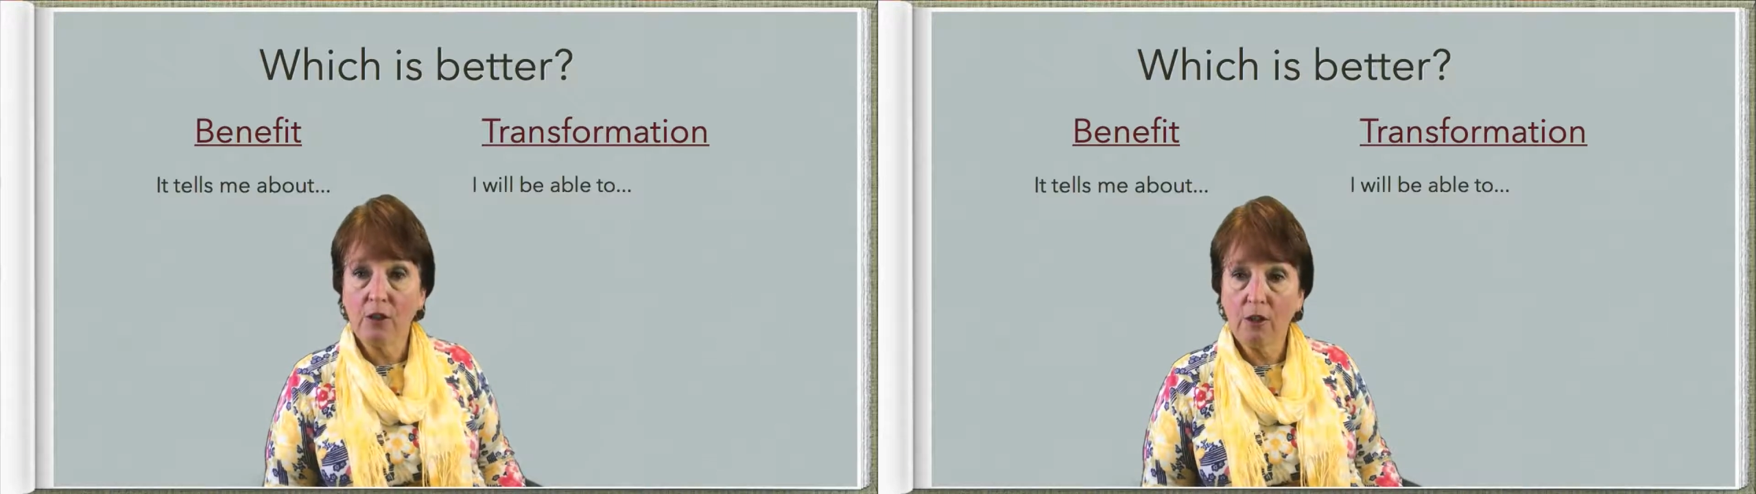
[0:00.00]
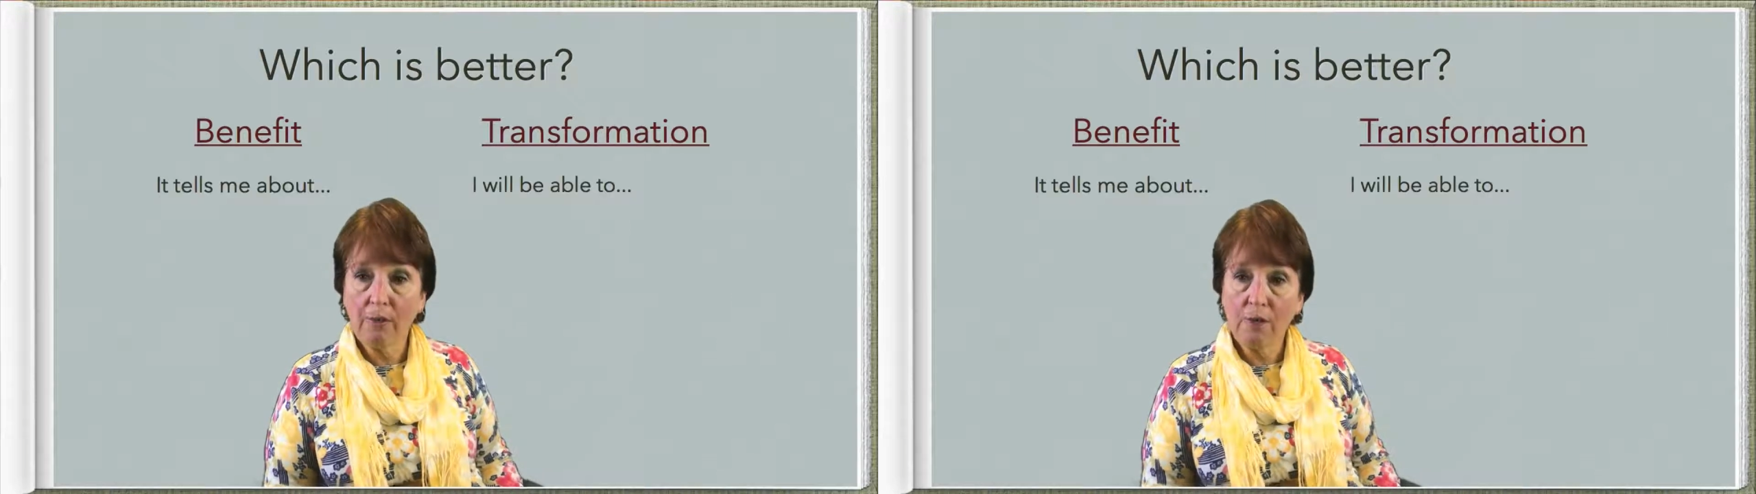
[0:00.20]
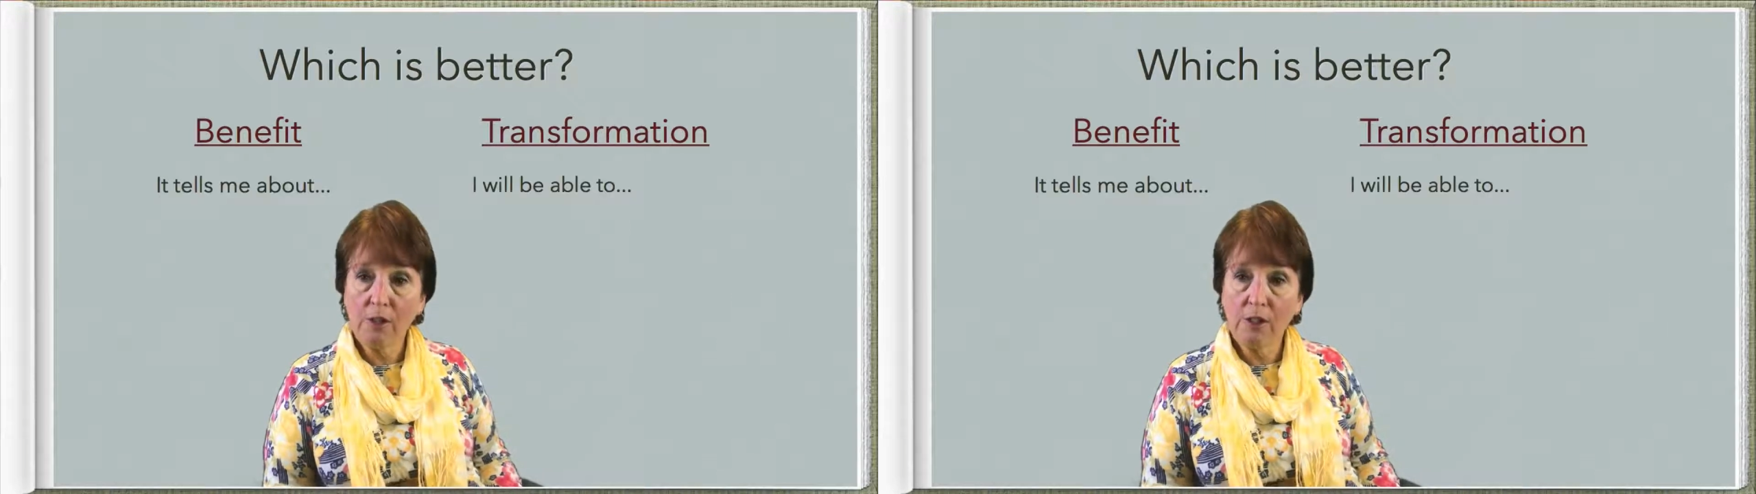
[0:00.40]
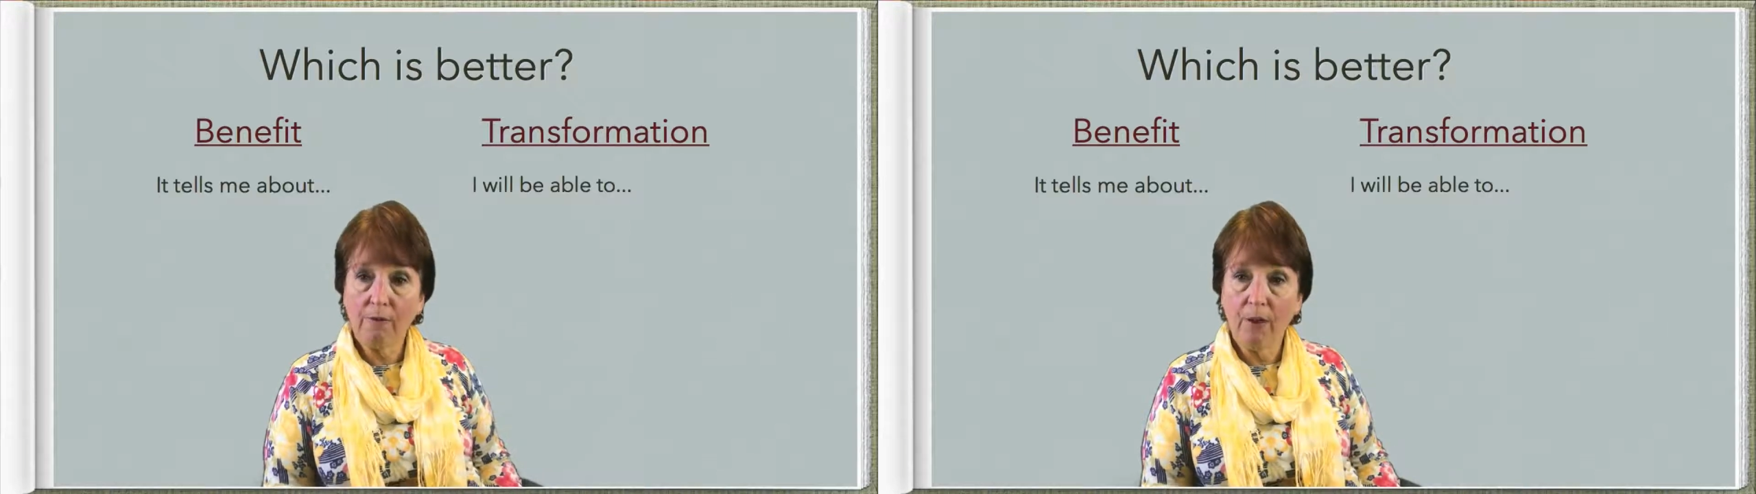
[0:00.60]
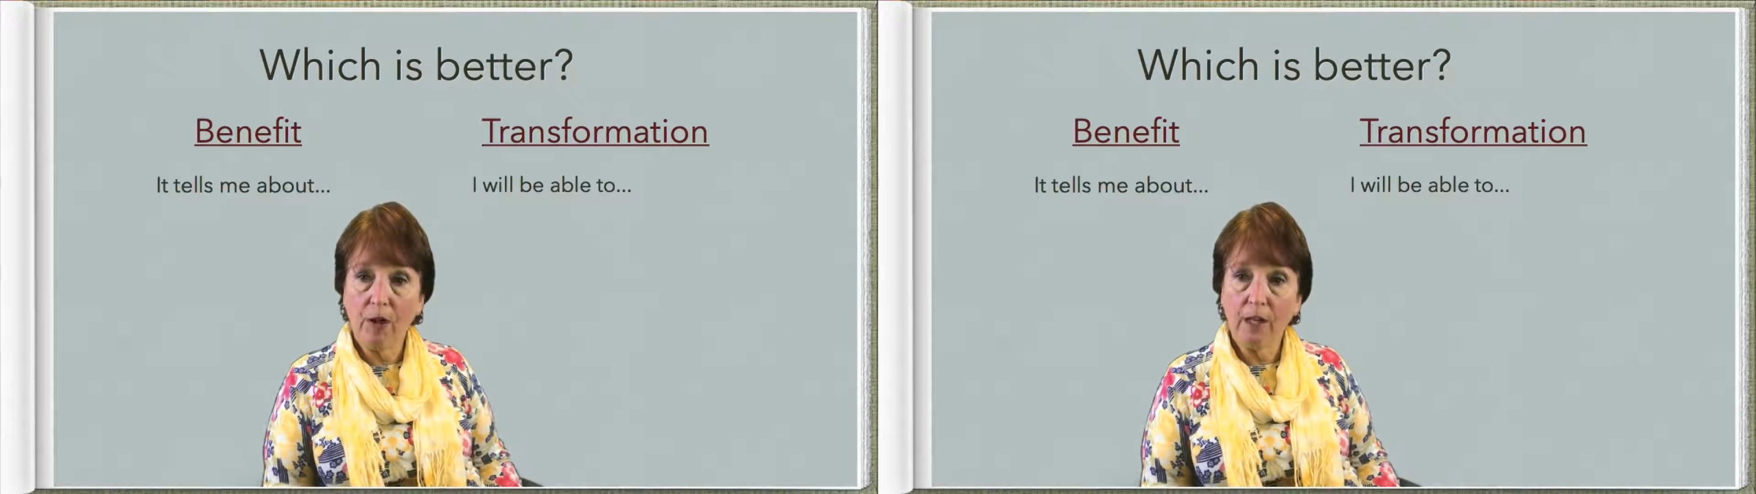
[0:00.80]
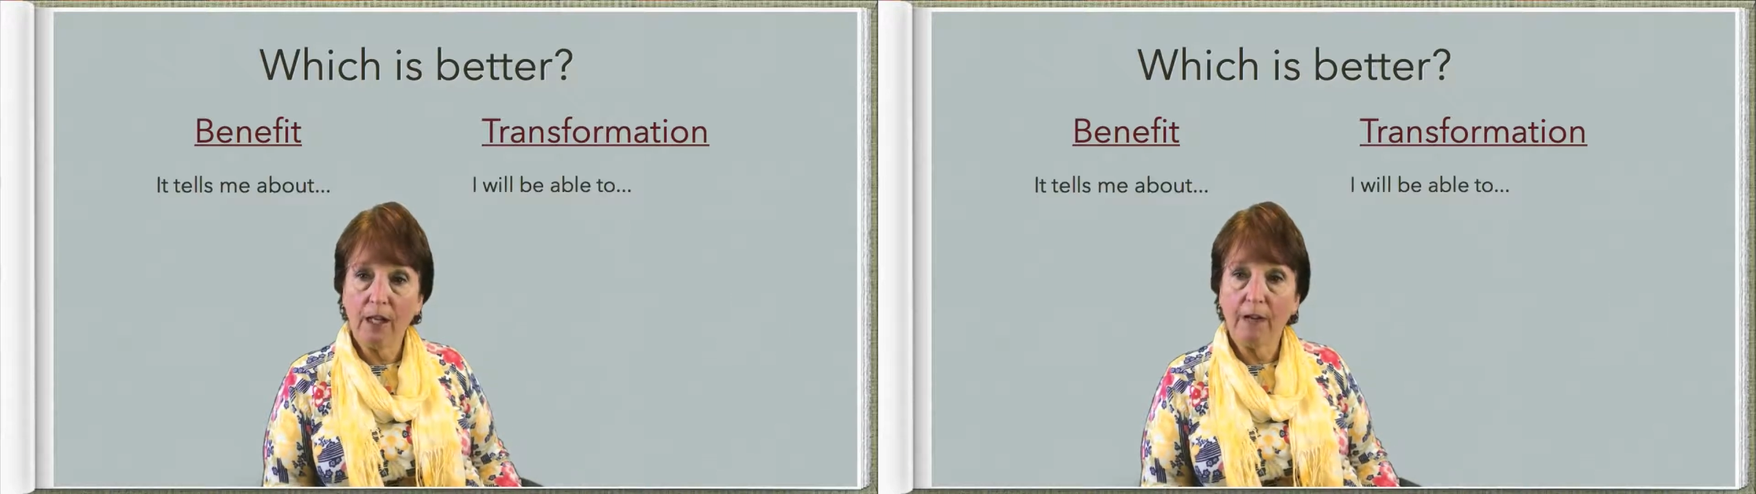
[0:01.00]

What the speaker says: look first of all